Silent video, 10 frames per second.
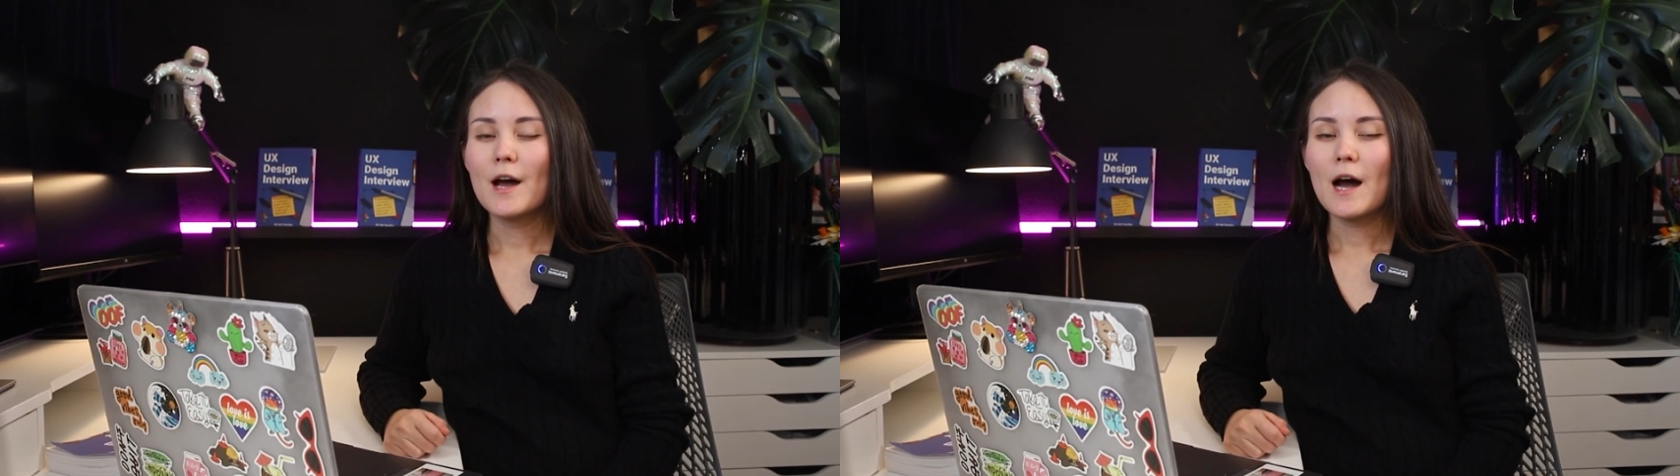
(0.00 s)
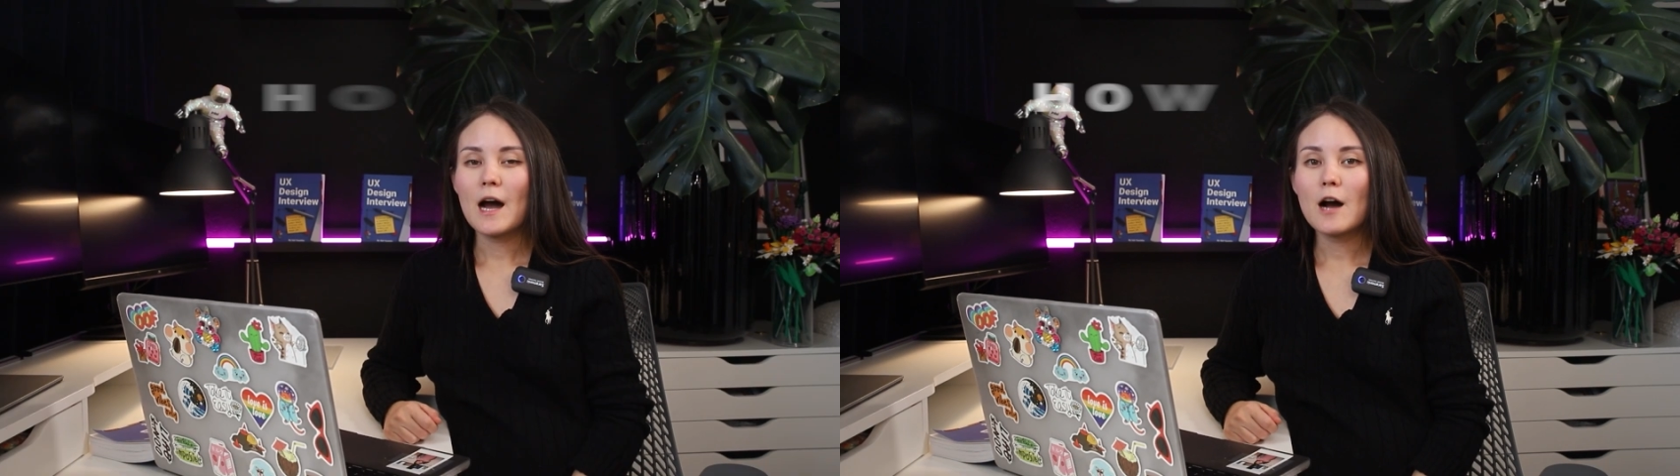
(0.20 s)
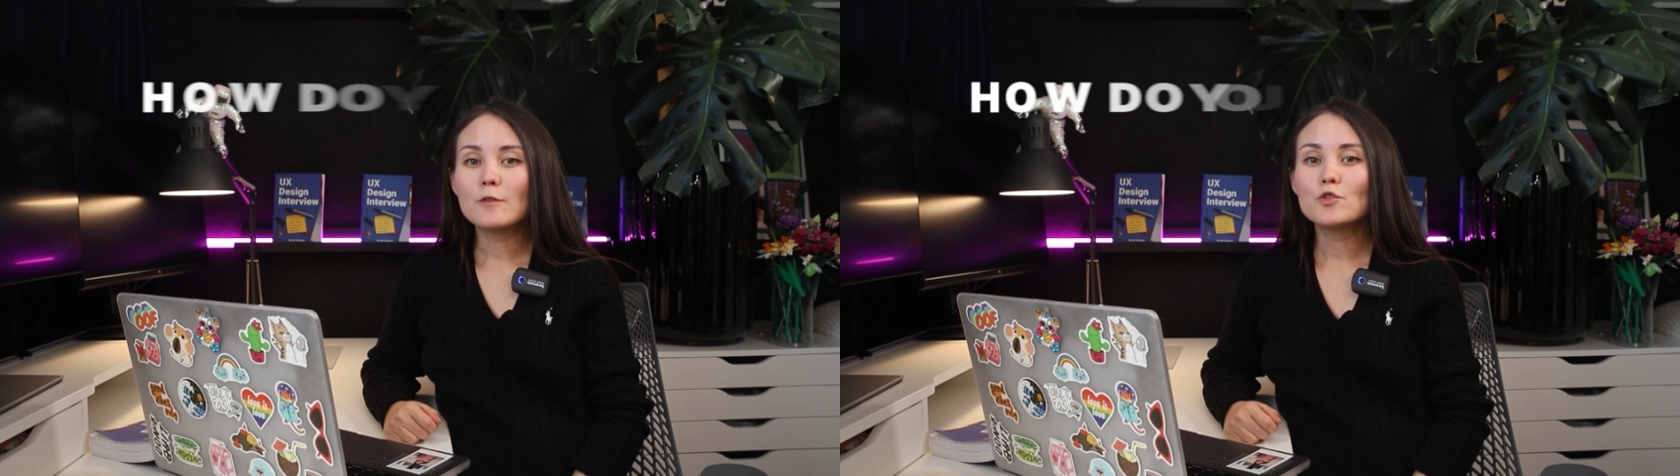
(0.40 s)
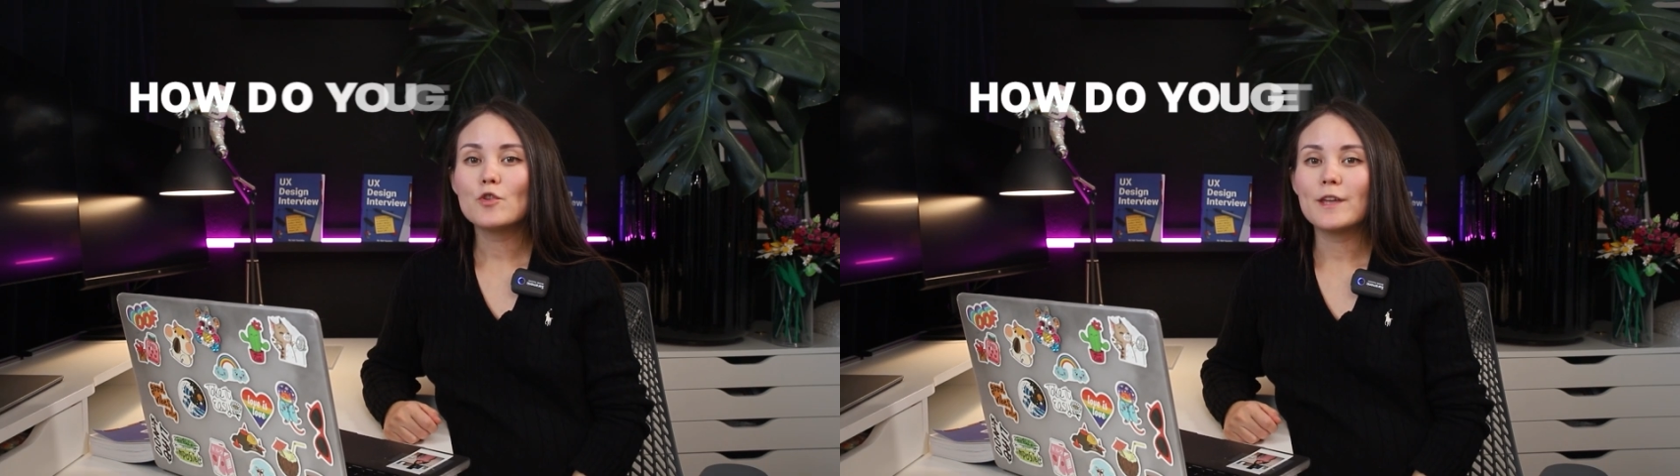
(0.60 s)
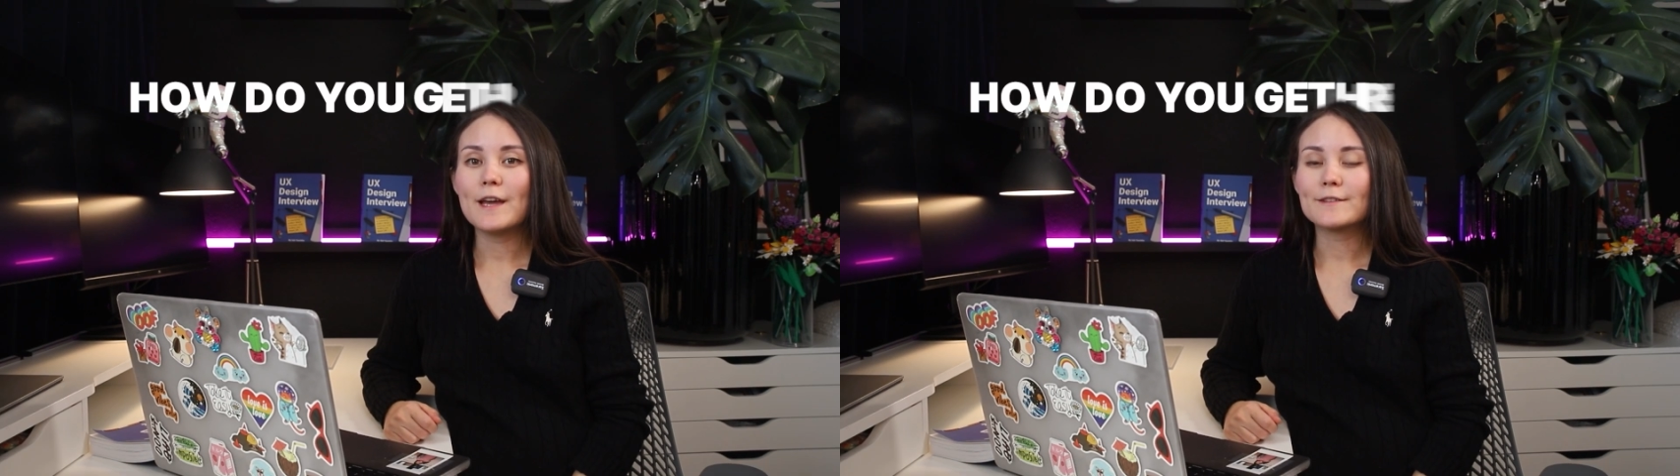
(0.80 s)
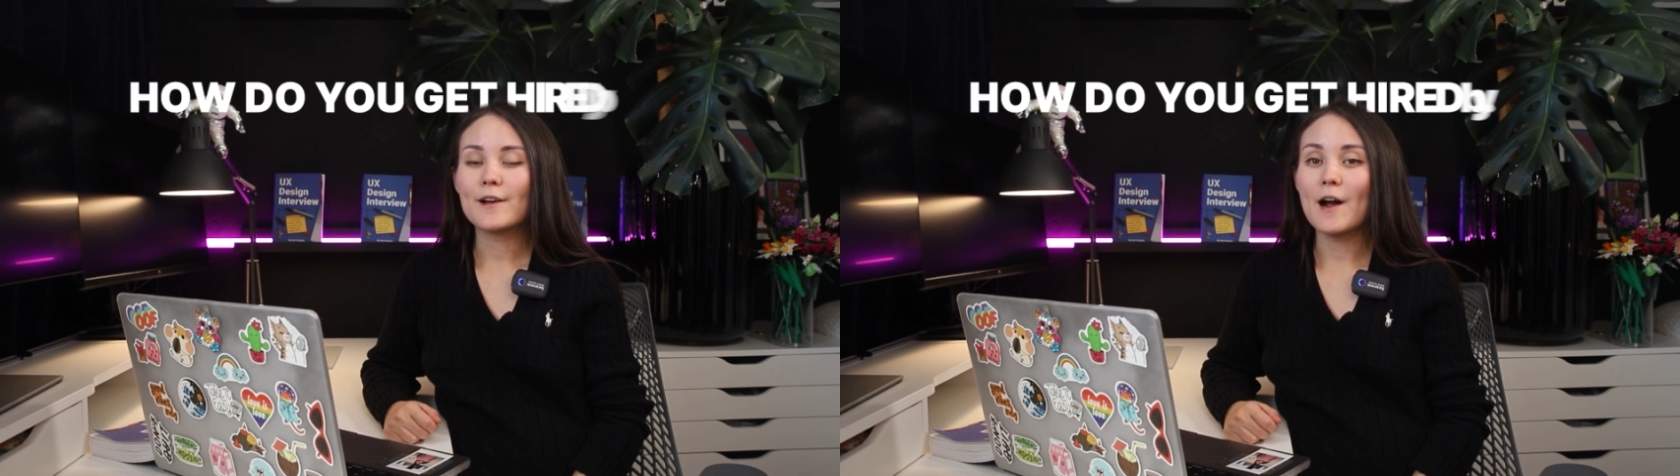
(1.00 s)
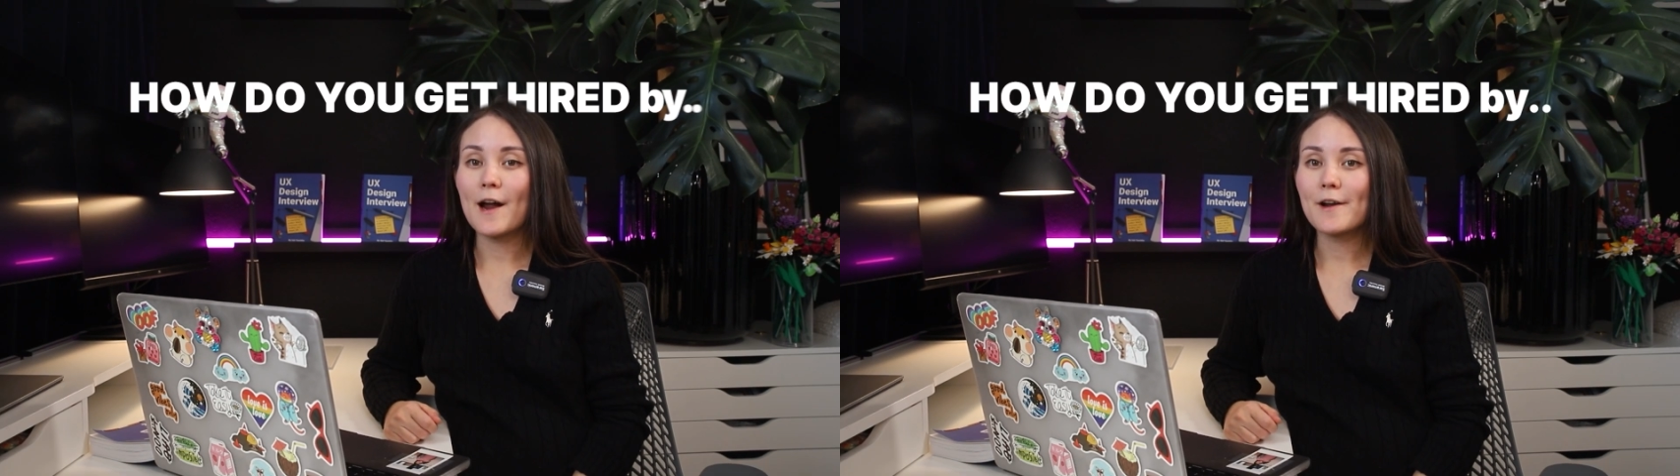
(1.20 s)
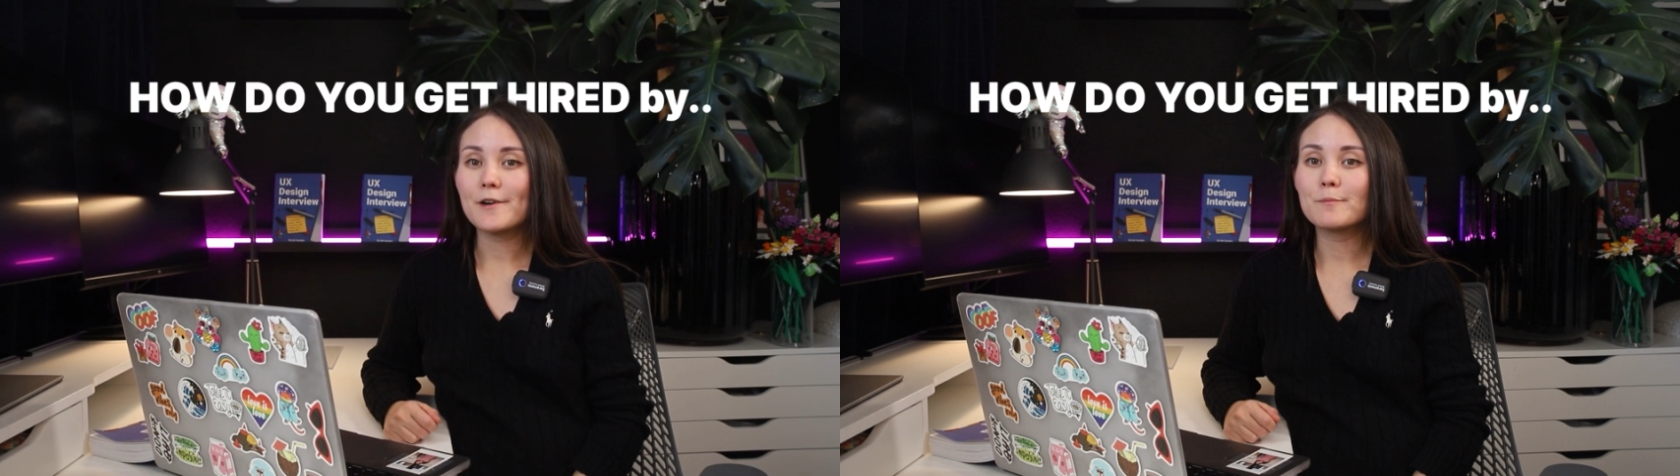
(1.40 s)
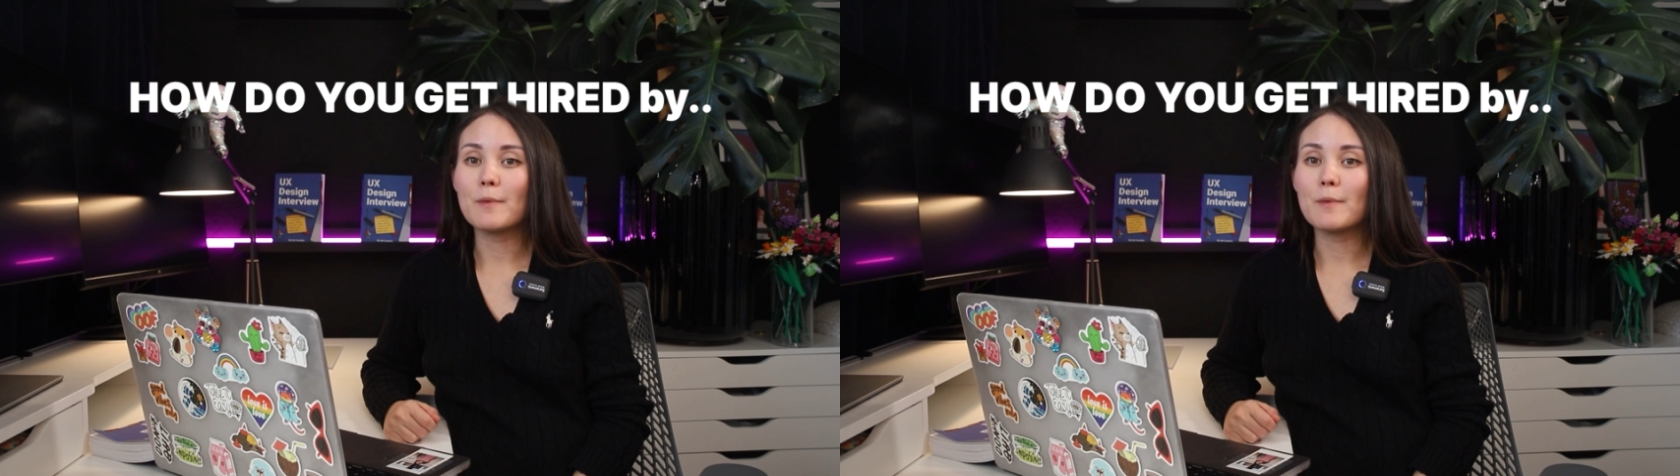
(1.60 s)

How do you get hired